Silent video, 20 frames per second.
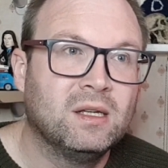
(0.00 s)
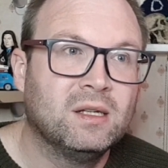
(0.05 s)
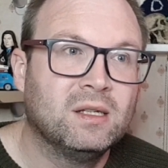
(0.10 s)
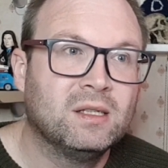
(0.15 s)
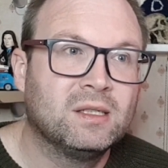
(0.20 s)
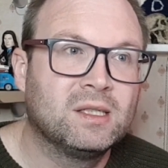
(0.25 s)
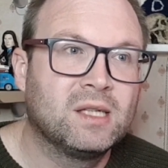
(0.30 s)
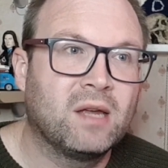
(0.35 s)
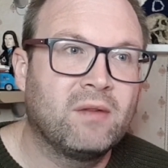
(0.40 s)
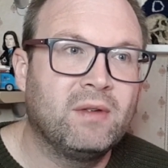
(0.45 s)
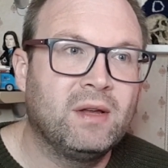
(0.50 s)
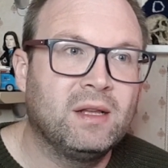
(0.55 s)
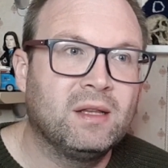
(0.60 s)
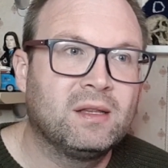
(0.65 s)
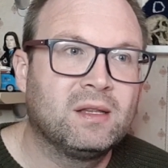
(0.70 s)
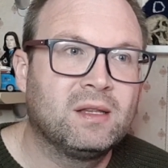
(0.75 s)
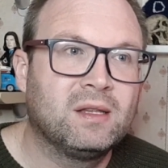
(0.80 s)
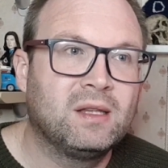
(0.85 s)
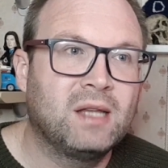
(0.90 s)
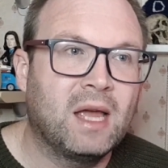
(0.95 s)
Something
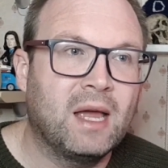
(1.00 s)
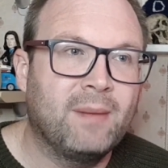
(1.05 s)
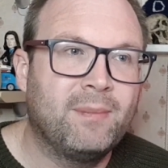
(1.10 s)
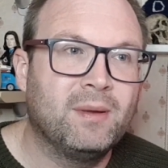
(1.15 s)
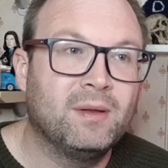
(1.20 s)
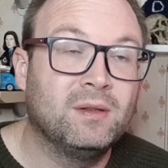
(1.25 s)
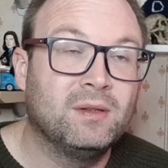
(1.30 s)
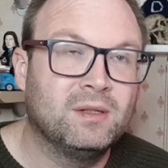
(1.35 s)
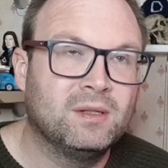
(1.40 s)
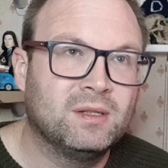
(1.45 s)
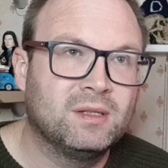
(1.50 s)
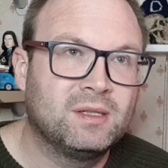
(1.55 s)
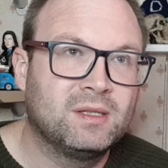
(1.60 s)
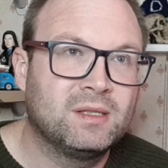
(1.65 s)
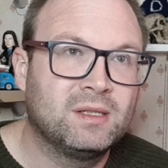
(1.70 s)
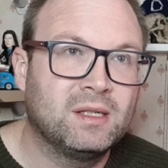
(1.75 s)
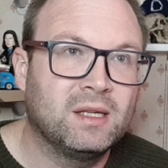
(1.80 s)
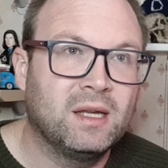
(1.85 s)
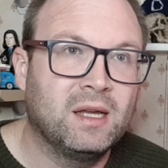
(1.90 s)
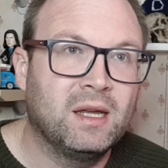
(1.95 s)

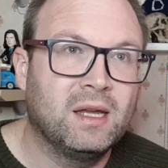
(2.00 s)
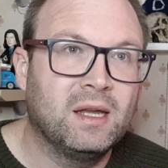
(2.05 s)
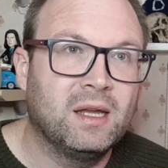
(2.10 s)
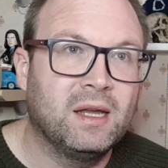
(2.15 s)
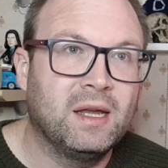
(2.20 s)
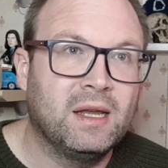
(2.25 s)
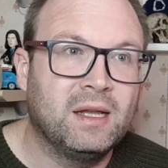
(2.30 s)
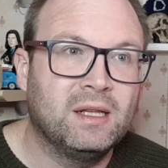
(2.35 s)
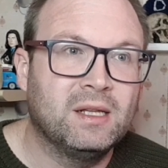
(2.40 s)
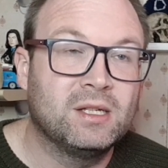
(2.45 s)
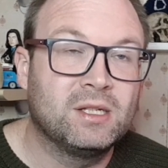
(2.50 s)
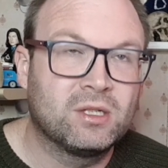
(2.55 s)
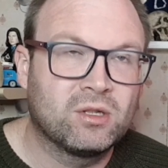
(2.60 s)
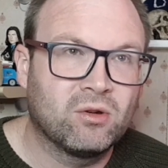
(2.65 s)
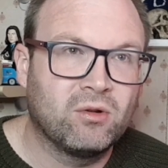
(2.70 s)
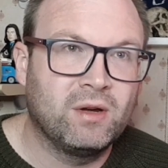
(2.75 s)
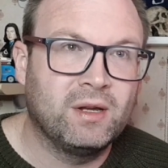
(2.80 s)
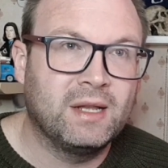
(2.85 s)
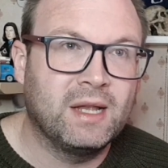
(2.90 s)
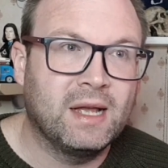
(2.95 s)
happens in this
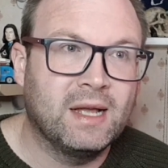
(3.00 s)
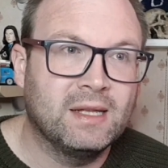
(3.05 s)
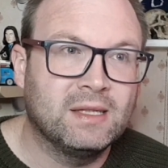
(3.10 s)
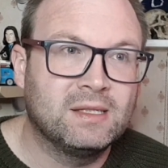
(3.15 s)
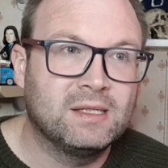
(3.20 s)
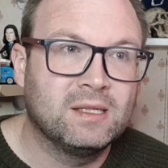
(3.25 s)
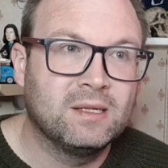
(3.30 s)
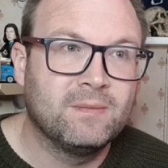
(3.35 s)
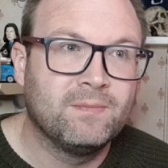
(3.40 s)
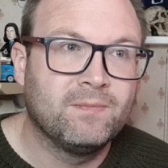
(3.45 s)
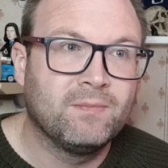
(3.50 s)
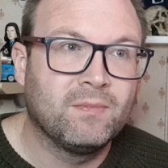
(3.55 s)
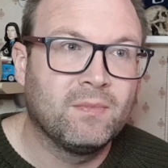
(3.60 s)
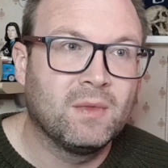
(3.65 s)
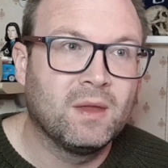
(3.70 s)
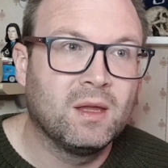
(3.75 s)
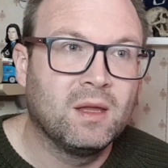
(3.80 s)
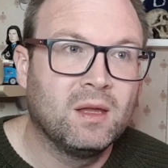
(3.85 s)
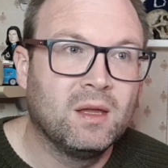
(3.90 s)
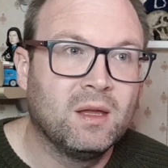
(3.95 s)
story that
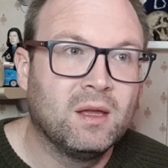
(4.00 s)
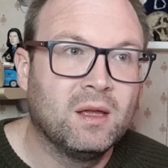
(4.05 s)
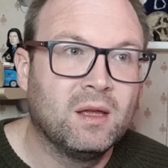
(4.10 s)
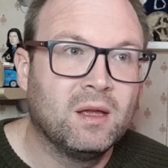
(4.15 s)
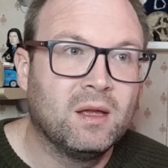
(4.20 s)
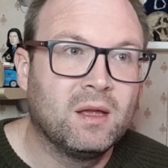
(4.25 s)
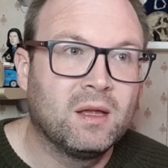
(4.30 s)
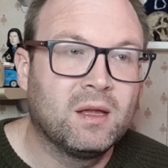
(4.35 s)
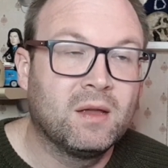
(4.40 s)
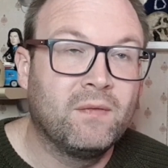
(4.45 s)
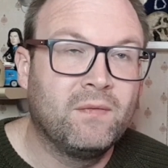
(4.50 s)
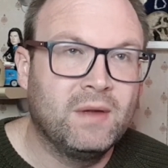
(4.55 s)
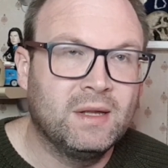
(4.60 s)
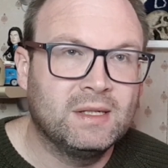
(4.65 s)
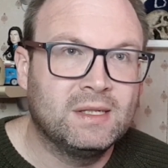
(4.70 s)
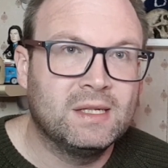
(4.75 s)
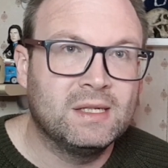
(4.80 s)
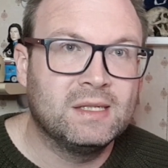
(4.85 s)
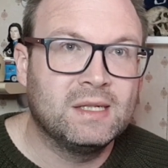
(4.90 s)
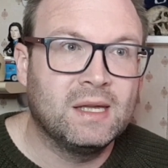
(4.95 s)

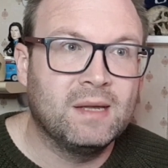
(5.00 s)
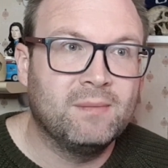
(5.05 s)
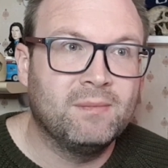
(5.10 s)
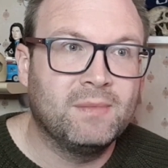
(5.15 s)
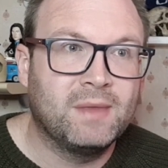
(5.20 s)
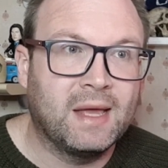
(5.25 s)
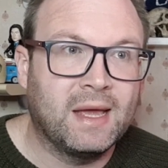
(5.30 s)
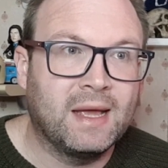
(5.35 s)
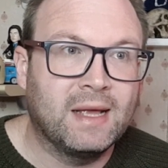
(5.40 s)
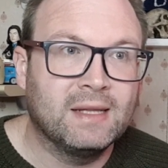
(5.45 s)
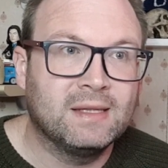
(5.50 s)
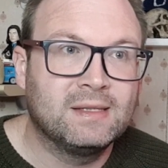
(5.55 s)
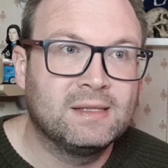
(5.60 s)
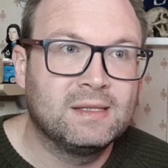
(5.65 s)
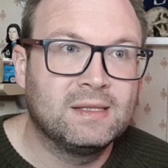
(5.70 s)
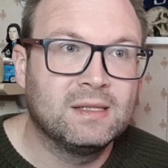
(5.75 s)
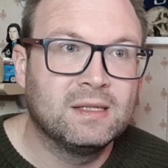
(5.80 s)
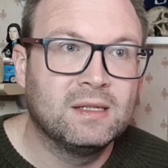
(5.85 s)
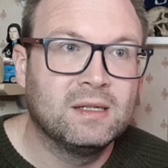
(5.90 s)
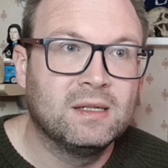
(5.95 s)
convinces him that
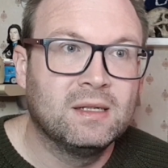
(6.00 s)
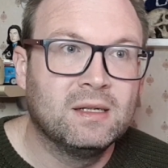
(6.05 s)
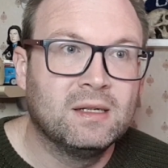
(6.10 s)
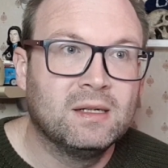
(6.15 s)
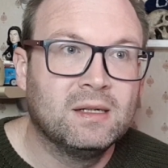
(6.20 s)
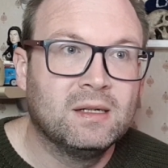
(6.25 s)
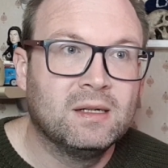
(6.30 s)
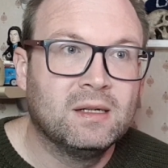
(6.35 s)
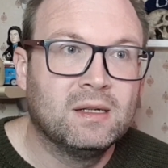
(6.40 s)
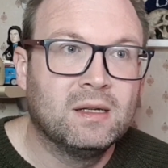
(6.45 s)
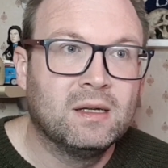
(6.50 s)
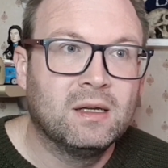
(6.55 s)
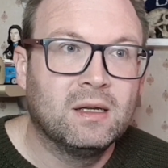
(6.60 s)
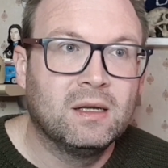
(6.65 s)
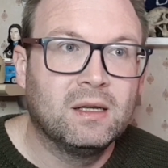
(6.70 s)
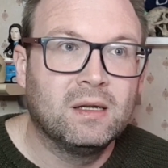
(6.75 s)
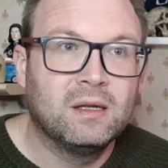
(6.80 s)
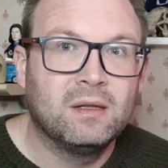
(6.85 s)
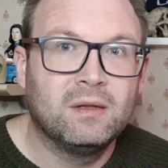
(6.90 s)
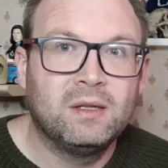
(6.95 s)

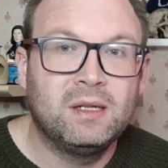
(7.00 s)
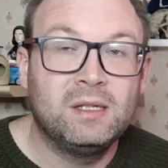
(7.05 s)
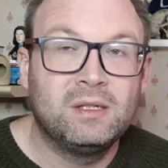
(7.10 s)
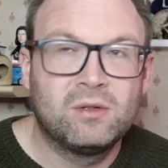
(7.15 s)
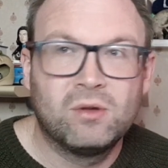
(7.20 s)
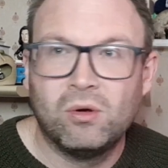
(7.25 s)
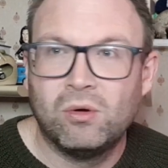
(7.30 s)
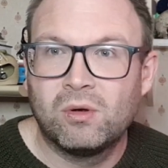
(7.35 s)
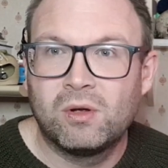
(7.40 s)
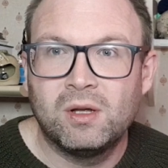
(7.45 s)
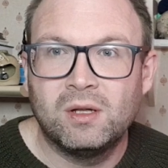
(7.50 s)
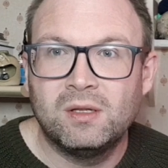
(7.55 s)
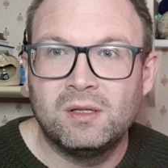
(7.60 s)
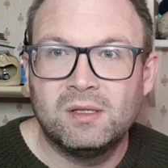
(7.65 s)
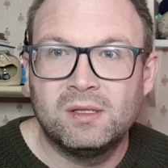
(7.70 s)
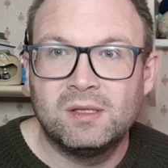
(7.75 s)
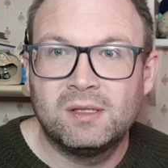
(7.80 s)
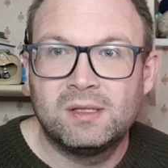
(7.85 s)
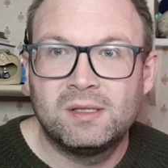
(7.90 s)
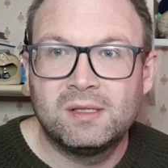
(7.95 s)
these
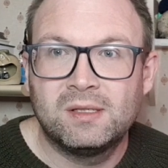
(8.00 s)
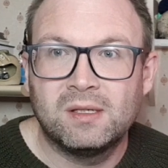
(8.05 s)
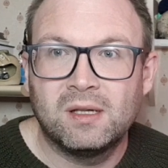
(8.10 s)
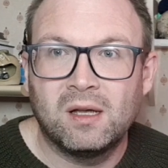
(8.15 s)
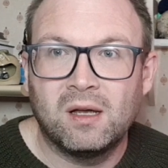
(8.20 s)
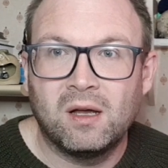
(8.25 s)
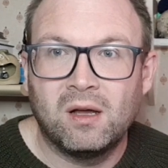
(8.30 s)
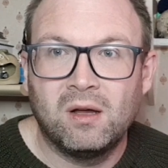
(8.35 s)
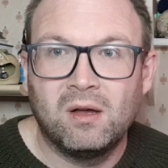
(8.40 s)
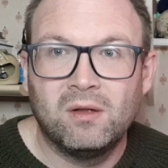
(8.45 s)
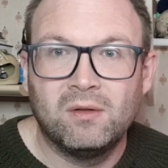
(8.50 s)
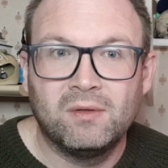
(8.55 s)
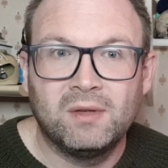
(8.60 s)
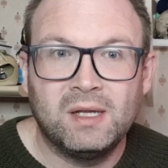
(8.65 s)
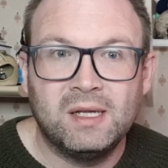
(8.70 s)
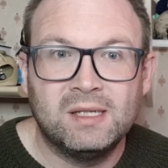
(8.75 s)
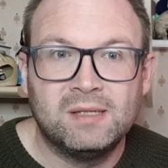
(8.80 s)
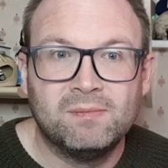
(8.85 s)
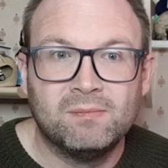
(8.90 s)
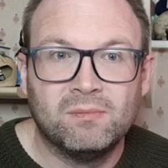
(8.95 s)
Gorgons aren't
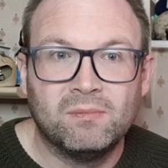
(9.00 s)
these